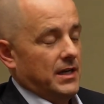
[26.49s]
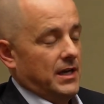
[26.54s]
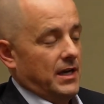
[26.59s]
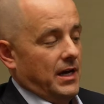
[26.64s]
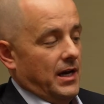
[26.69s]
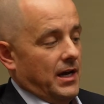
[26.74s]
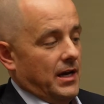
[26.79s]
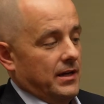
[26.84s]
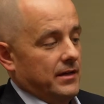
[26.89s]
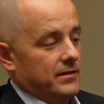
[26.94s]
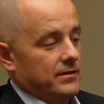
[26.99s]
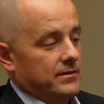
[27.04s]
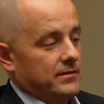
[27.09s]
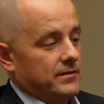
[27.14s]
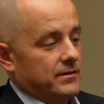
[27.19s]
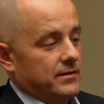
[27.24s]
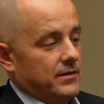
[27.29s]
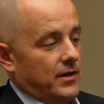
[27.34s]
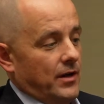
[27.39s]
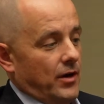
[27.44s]
And
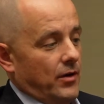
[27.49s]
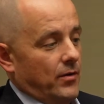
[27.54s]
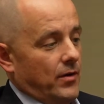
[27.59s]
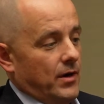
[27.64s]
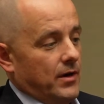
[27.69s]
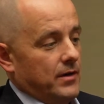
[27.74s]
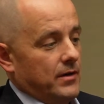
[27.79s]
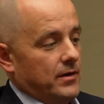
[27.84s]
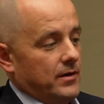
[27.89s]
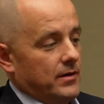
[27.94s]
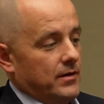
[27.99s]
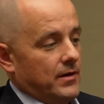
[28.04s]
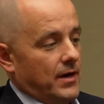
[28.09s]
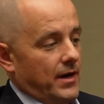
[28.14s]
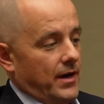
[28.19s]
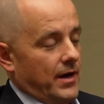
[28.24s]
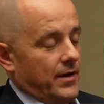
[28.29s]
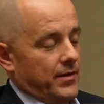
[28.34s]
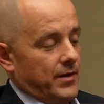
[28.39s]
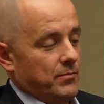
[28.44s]
you know,
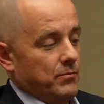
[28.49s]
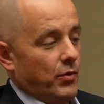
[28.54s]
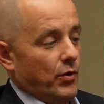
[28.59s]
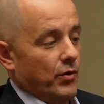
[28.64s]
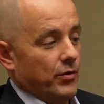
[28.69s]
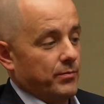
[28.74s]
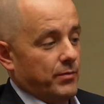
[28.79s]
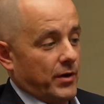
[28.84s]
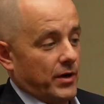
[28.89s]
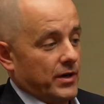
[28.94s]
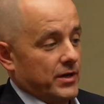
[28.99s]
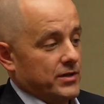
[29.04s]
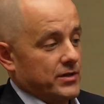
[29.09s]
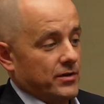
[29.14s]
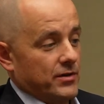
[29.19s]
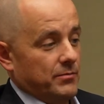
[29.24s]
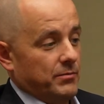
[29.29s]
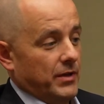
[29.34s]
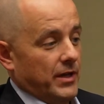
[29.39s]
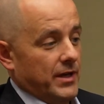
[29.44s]
I think both parties are
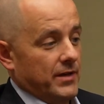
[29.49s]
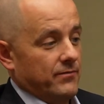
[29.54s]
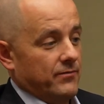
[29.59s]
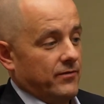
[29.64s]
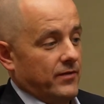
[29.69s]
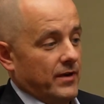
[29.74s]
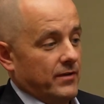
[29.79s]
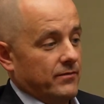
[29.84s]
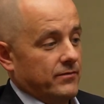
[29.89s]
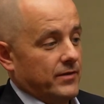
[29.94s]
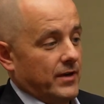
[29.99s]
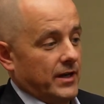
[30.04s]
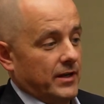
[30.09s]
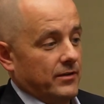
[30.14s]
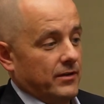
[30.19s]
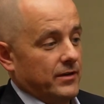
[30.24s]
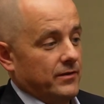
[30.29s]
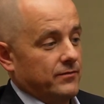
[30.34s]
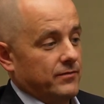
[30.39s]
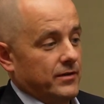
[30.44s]
to blame,
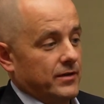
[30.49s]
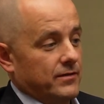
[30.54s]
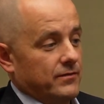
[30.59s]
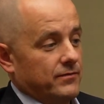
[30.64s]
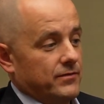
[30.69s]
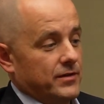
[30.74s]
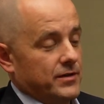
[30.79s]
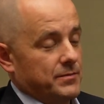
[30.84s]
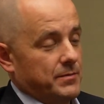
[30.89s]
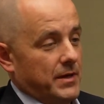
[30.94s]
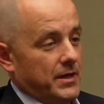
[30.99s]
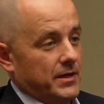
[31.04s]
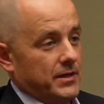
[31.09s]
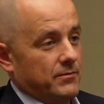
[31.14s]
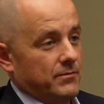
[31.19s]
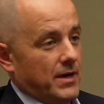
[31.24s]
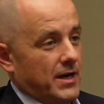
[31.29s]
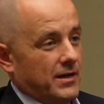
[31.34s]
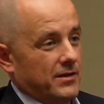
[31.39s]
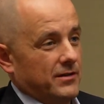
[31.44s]
frankly, for
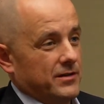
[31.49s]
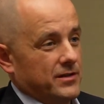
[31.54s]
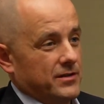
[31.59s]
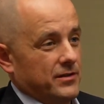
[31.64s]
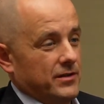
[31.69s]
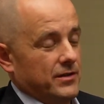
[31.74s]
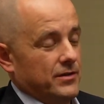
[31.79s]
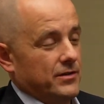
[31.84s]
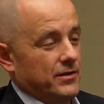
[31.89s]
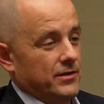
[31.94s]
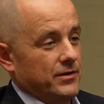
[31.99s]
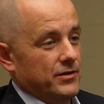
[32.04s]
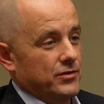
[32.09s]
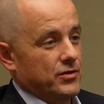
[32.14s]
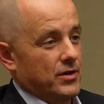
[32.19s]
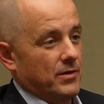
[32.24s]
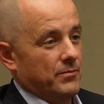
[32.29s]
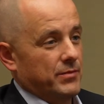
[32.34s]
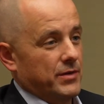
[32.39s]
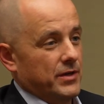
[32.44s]
spending recklessly during the
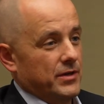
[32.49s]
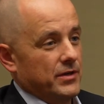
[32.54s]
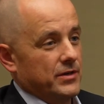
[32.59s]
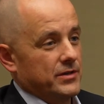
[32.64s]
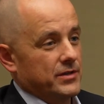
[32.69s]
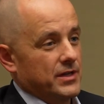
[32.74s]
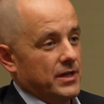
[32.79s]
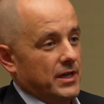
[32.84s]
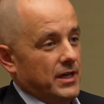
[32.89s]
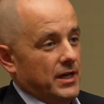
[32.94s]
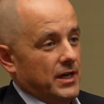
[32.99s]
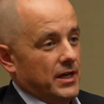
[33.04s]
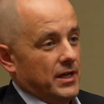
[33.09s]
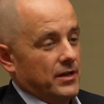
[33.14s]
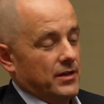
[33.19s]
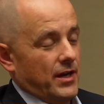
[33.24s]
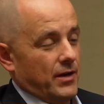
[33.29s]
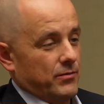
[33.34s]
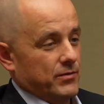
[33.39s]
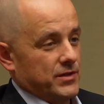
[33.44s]
Trump years.
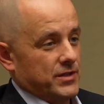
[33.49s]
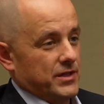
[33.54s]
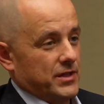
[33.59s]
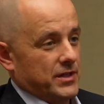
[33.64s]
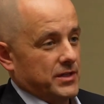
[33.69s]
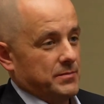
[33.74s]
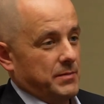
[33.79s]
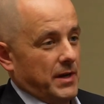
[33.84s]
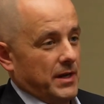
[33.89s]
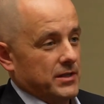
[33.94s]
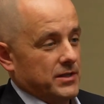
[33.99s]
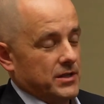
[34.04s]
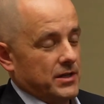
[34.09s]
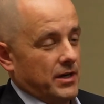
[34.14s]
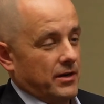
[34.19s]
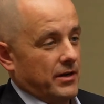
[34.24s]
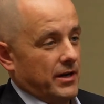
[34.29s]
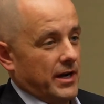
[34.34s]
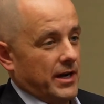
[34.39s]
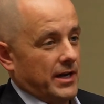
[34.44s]
That was an
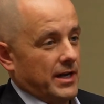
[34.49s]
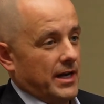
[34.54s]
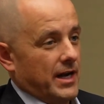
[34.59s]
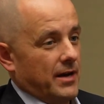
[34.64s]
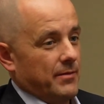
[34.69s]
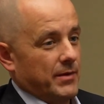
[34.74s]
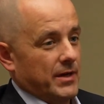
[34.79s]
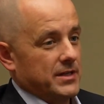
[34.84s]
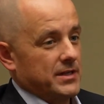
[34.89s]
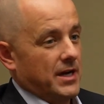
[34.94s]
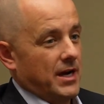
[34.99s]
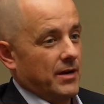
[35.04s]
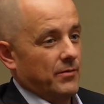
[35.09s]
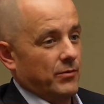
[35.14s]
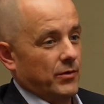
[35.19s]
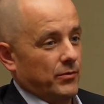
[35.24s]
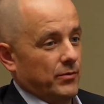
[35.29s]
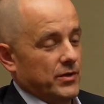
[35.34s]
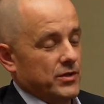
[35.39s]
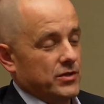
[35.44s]
expansionary economic time
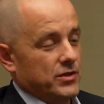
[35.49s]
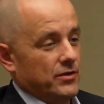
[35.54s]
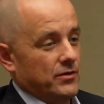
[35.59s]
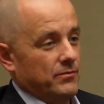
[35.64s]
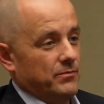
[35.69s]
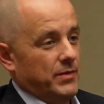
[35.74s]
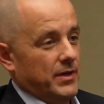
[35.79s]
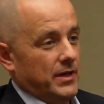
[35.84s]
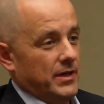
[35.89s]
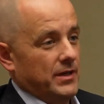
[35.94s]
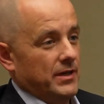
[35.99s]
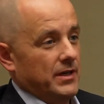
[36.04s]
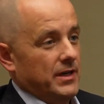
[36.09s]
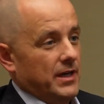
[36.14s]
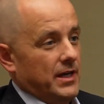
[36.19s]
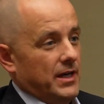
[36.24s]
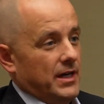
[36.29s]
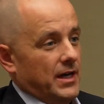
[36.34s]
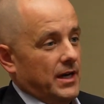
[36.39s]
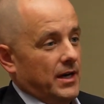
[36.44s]
when we should have been
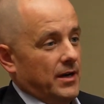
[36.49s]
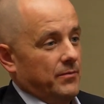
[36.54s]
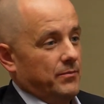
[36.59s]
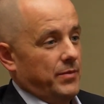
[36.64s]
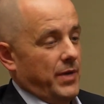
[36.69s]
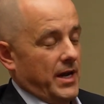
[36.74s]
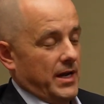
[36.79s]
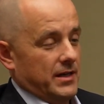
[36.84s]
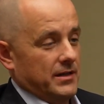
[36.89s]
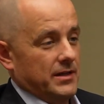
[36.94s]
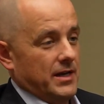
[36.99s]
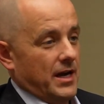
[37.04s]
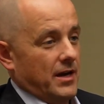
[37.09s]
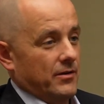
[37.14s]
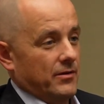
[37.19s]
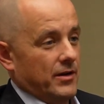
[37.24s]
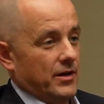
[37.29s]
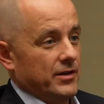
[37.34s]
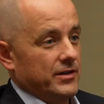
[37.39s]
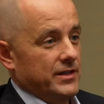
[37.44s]
paying
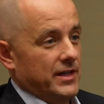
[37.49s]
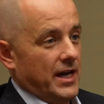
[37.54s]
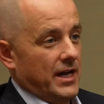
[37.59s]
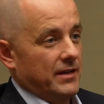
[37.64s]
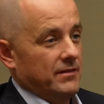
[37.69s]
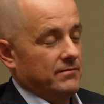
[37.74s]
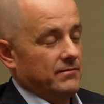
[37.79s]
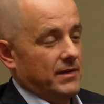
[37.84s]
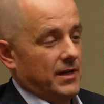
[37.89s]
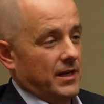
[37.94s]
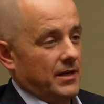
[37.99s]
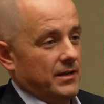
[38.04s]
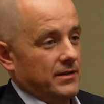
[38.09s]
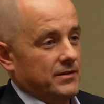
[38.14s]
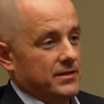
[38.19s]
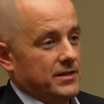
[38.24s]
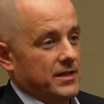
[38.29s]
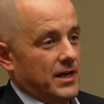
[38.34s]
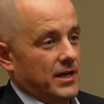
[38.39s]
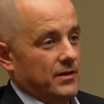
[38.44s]
down our debt, and
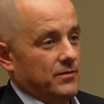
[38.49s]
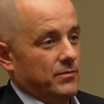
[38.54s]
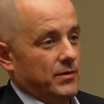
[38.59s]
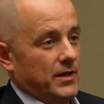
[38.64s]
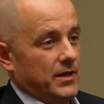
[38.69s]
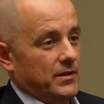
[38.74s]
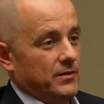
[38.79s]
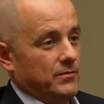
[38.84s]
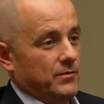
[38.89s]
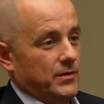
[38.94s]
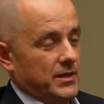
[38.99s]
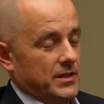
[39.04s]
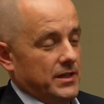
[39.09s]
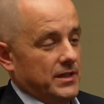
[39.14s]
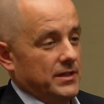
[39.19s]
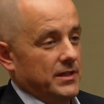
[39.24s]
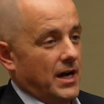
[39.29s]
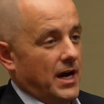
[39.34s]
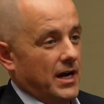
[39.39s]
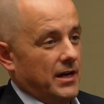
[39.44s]
instead we
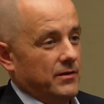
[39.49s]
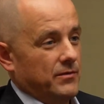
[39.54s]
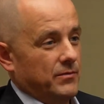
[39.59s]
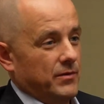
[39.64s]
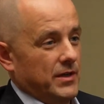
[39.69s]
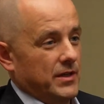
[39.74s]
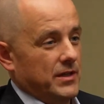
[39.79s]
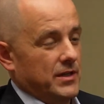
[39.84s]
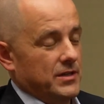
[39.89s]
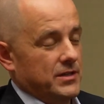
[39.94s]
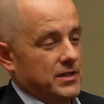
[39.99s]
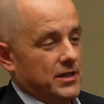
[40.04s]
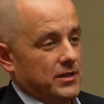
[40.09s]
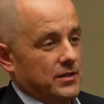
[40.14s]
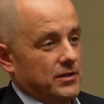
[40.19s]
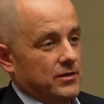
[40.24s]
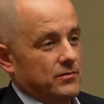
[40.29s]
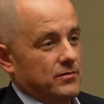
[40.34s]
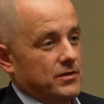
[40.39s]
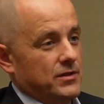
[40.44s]
did not. We
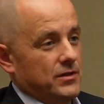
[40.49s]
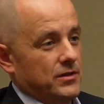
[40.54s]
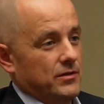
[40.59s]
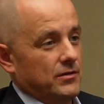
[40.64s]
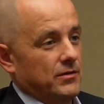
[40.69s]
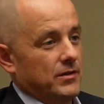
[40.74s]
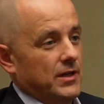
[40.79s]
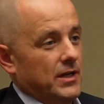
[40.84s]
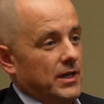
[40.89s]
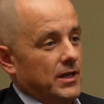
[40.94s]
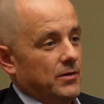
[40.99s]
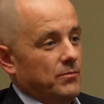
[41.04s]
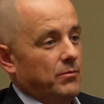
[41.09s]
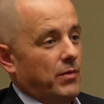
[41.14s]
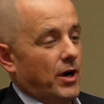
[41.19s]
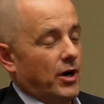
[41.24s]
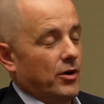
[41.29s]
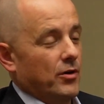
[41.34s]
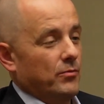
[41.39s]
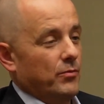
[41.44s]
continued to
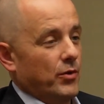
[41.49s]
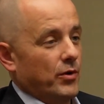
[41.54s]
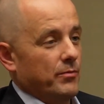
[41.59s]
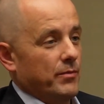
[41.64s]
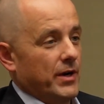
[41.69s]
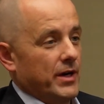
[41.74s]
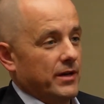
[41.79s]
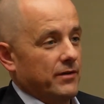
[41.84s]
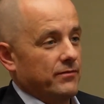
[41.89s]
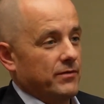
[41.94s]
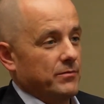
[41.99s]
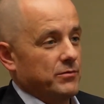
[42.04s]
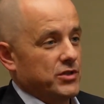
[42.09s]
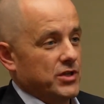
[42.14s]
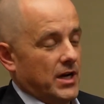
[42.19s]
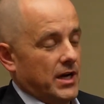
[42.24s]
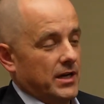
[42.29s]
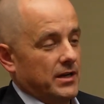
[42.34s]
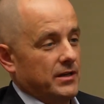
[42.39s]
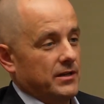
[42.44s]
borrow more money from
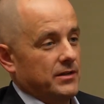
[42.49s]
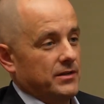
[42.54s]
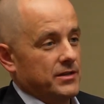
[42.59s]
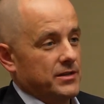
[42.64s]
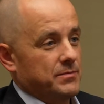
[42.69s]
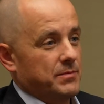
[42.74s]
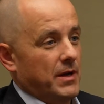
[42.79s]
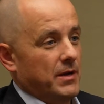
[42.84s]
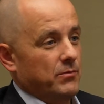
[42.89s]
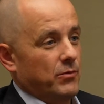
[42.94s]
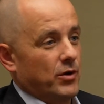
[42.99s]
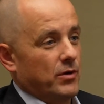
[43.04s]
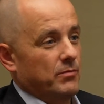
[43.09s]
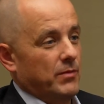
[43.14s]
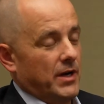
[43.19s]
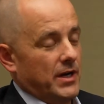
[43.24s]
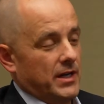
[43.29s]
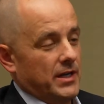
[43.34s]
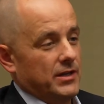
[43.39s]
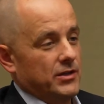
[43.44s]
China and spend more
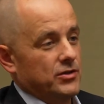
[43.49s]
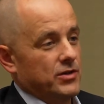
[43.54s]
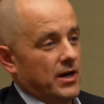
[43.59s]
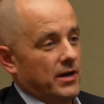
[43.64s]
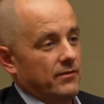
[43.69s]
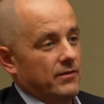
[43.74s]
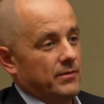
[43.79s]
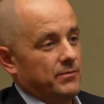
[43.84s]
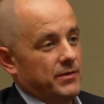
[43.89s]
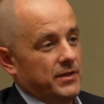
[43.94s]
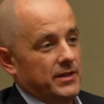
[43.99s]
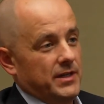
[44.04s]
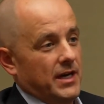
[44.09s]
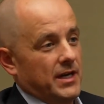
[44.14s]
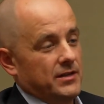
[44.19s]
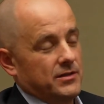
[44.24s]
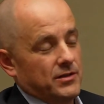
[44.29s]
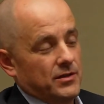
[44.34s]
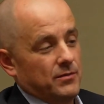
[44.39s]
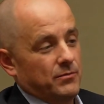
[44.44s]
money and drive up the
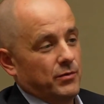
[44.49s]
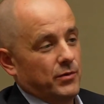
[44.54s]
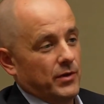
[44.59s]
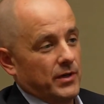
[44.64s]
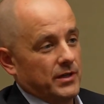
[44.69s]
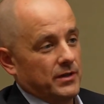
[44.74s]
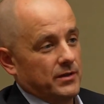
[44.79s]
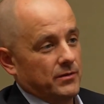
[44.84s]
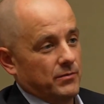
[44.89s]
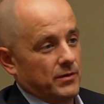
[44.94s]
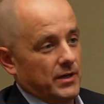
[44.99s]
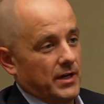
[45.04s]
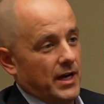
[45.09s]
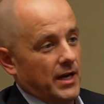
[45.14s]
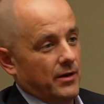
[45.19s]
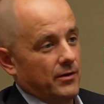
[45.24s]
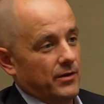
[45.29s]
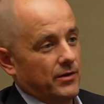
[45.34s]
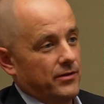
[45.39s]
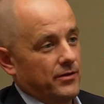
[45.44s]
debt to the point that we're
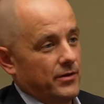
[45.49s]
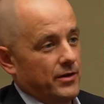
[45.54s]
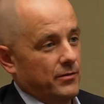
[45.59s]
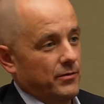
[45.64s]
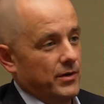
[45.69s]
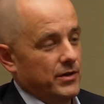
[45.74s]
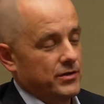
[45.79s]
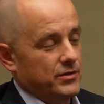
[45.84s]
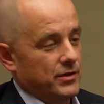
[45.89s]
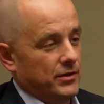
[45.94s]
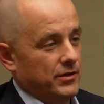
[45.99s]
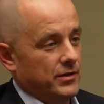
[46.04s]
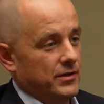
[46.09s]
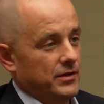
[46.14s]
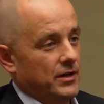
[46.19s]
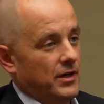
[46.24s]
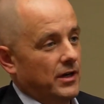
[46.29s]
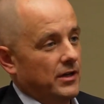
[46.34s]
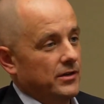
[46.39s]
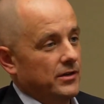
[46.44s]
now at $31 trillion.